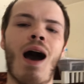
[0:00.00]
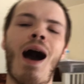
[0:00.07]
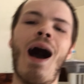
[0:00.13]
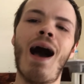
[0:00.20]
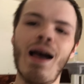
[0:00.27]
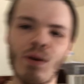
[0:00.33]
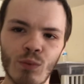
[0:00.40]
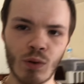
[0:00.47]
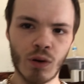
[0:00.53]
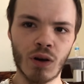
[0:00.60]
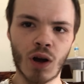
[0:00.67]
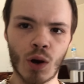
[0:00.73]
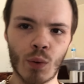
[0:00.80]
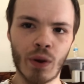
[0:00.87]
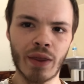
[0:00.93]
I will
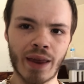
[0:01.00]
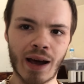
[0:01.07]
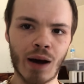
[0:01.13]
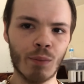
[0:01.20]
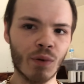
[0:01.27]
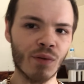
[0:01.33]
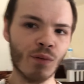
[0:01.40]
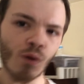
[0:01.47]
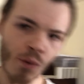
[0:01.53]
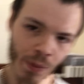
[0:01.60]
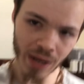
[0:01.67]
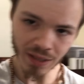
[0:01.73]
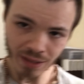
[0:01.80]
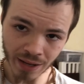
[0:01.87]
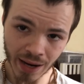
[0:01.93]
go without before my
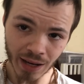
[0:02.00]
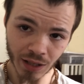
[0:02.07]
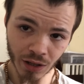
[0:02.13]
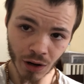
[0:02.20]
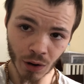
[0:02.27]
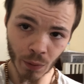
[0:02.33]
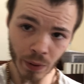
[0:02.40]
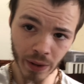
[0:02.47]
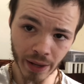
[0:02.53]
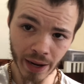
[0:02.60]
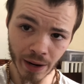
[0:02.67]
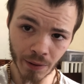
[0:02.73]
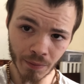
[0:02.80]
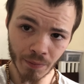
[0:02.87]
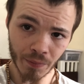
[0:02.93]
snakes go
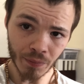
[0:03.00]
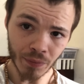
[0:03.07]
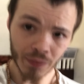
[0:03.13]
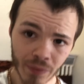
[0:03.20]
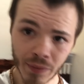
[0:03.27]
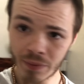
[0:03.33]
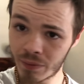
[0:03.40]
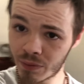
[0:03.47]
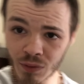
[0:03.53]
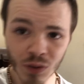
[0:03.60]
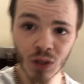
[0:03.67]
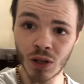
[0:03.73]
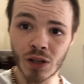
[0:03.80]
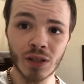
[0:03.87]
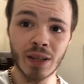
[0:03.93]
without.
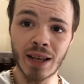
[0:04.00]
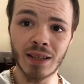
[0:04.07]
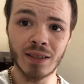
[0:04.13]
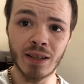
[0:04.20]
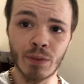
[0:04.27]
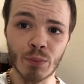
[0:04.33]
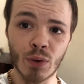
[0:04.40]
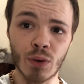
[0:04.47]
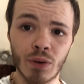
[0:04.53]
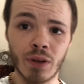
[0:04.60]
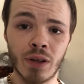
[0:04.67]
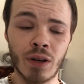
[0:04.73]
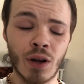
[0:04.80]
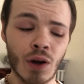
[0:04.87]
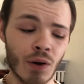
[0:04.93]
Just that simple,
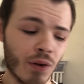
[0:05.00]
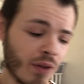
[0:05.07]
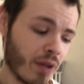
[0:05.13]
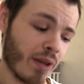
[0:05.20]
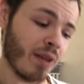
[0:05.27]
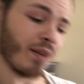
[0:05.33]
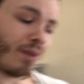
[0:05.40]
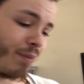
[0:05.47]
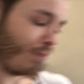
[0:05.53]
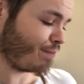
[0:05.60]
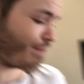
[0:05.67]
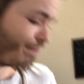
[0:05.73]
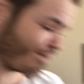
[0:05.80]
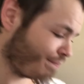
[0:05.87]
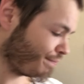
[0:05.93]
you know, like.
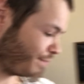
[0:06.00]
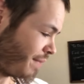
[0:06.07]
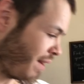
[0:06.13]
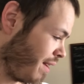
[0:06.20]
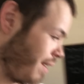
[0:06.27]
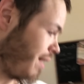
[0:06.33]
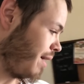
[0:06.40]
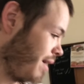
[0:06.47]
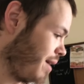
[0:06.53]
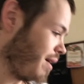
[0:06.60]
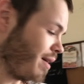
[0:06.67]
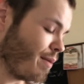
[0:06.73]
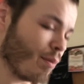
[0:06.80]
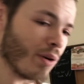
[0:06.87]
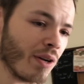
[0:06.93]

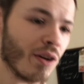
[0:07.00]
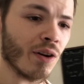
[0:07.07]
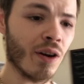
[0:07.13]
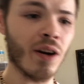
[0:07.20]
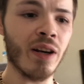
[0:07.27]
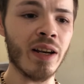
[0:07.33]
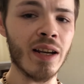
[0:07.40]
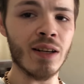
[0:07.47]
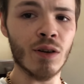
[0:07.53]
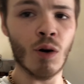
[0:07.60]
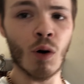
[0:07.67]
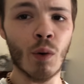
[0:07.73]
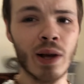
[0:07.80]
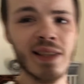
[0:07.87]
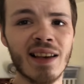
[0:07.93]
But you're gonna need to
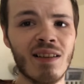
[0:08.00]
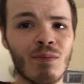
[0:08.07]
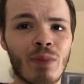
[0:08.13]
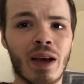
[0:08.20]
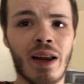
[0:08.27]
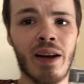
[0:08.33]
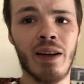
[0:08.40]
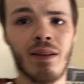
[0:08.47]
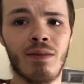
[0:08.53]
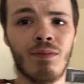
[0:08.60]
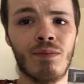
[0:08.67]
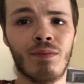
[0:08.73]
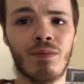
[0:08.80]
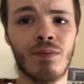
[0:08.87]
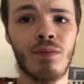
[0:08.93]
always have bedding.
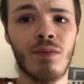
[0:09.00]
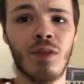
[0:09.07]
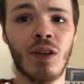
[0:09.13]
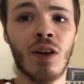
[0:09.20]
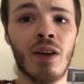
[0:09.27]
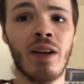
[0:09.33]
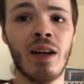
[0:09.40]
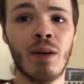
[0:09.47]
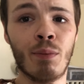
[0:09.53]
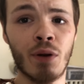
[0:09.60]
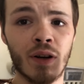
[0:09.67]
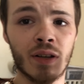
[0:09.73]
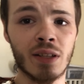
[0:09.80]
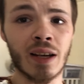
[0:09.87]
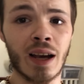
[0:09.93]
You're gonna need to put
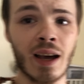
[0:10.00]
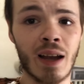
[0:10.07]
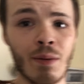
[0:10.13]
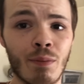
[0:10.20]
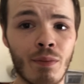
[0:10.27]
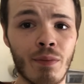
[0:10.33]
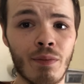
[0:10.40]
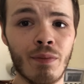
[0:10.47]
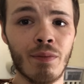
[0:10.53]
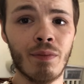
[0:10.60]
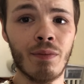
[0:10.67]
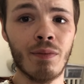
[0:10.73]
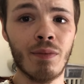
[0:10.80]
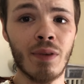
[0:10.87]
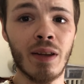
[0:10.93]
your time,
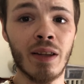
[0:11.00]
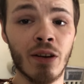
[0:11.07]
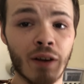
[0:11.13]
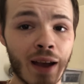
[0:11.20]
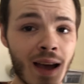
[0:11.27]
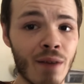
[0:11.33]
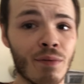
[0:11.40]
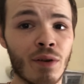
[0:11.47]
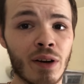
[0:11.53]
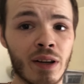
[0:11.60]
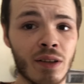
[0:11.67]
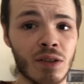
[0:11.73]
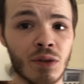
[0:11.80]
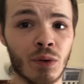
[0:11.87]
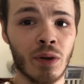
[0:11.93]
your effort
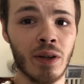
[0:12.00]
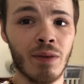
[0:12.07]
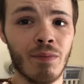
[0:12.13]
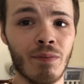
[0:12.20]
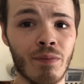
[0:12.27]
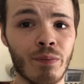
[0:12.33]
into it.